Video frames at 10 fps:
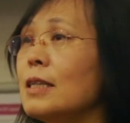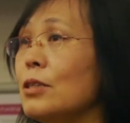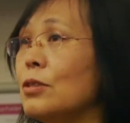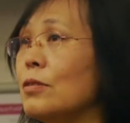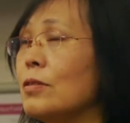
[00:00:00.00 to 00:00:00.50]

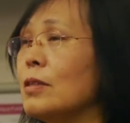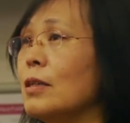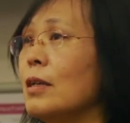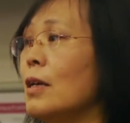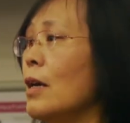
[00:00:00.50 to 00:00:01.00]
tissues
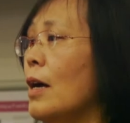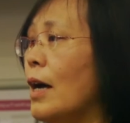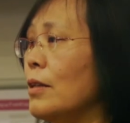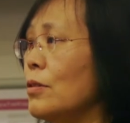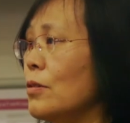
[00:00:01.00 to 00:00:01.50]

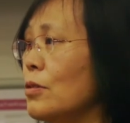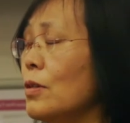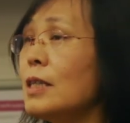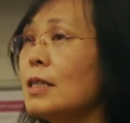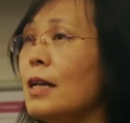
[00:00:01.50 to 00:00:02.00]
and to
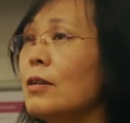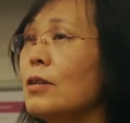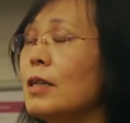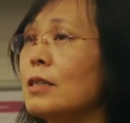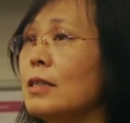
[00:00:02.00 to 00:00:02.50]

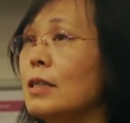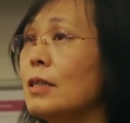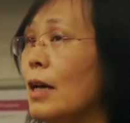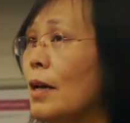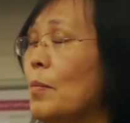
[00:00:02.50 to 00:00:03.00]
regenerate
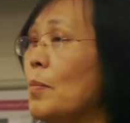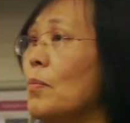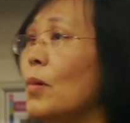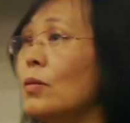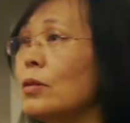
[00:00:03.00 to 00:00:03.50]
um,
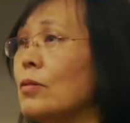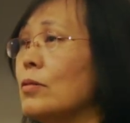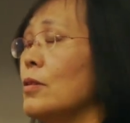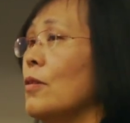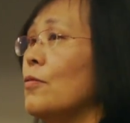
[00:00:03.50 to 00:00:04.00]

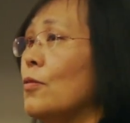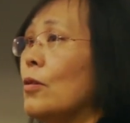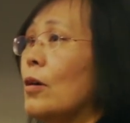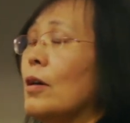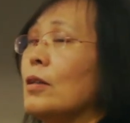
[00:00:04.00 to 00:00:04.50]
models
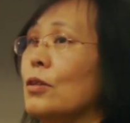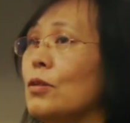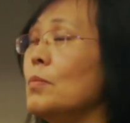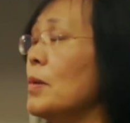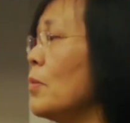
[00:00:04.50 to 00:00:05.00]
for the
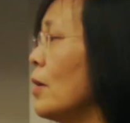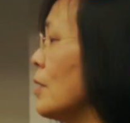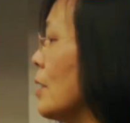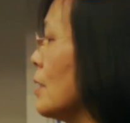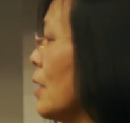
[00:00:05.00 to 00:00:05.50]
human
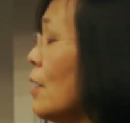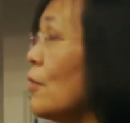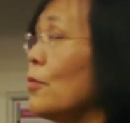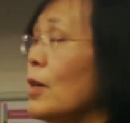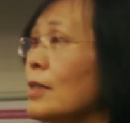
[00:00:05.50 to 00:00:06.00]
bodies.
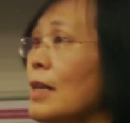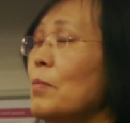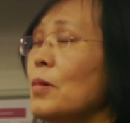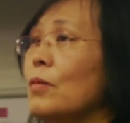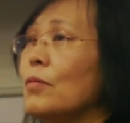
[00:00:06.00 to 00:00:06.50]
For
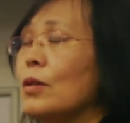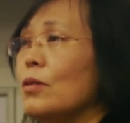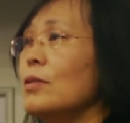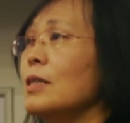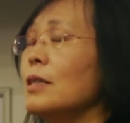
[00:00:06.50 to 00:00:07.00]
example, we're
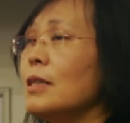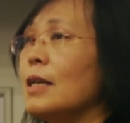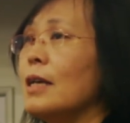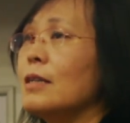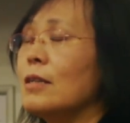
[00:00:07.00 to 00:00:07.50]
using the
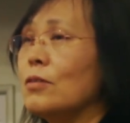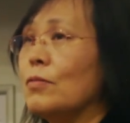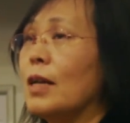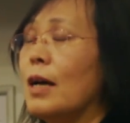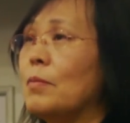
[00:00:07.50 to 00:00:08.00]
data as
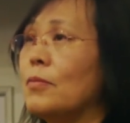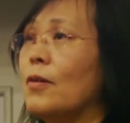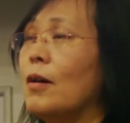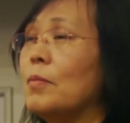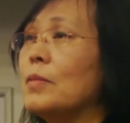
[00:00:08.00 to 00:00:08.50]
we come
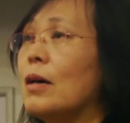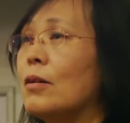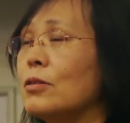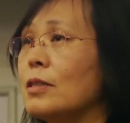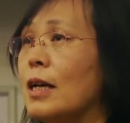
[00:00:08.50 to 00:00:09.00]
from the
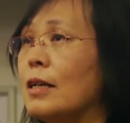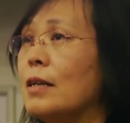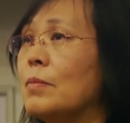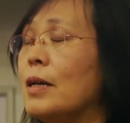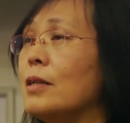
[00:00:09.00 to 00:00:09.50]
ultrasound
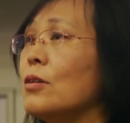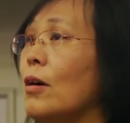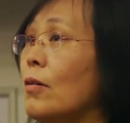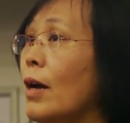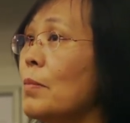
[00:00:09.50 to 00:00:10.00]
image
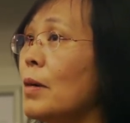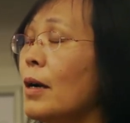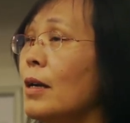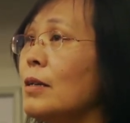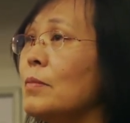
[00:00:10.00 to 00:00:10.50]
or
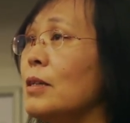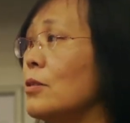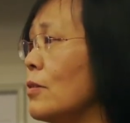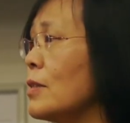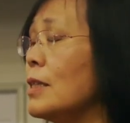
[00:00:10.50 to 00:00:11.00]
MRI image
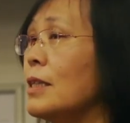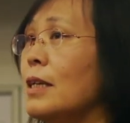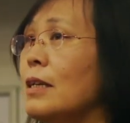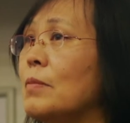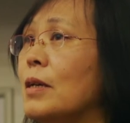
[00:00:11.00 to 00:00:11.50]
or CT
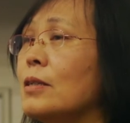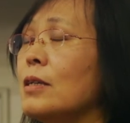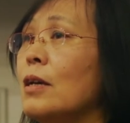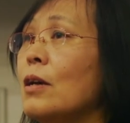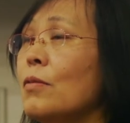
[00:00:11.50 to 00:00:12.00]
image,
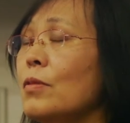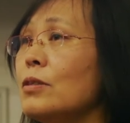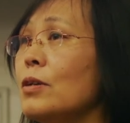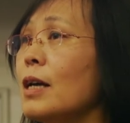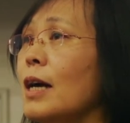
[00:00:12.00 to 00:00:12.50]
we
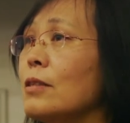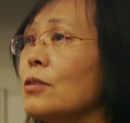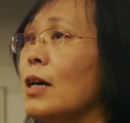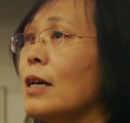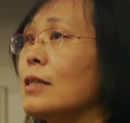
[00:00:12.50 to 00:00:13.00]

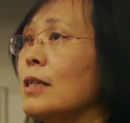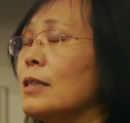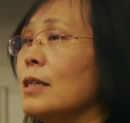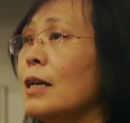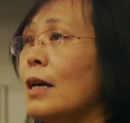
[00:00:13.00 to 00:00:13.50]
reconstruct
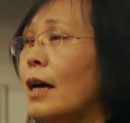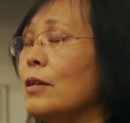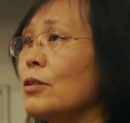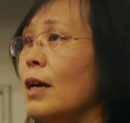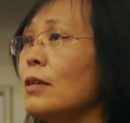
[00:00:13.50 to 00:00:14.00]
it
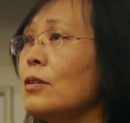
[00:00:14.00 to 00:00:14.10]
and trying